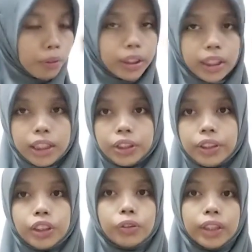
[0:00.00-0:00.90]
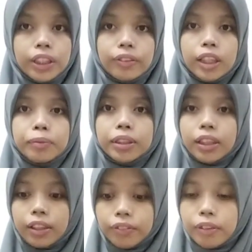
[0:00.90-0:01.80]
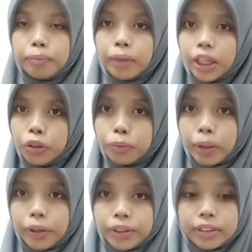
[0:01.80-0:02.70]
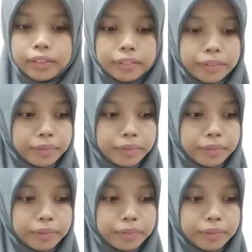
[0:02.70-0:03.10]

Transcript: 120 grams of Milo powder,